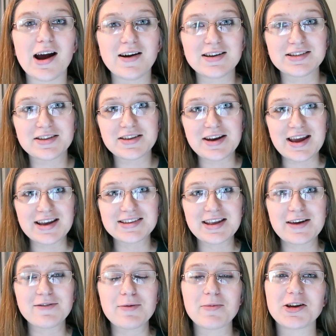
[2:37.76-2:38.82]
Alright, so the next
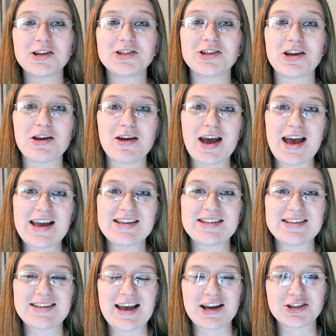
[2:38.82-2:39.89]
gift I'm going to show you guys
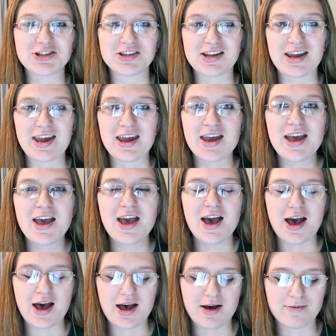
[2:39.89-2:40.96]
is actually
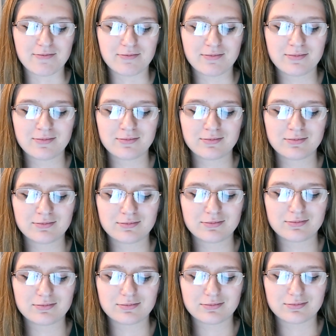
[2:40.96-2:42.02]
going
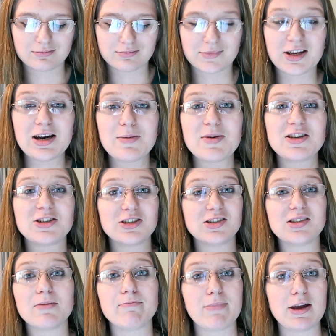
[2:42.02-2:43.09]
to be just
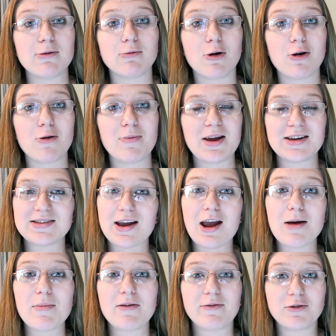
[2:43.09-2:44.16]
some b-roll because I
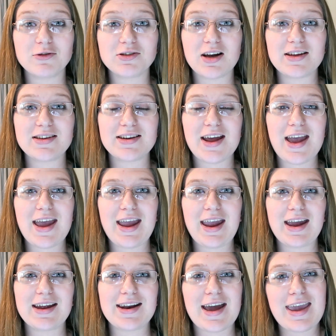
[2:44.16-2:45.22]
got my flu shot today
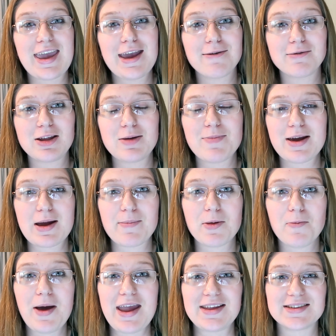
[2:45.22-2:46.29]
and I can't really pick up the
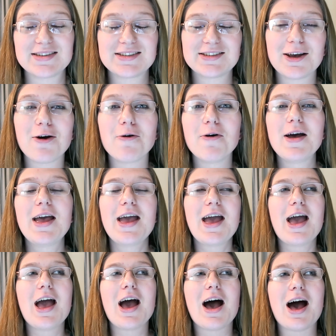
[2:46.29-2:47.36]
weight. So
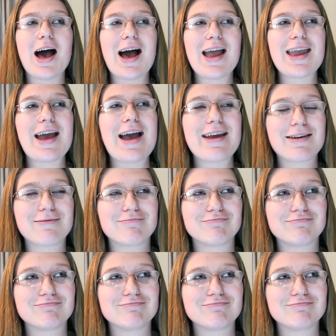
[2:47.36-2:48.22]
I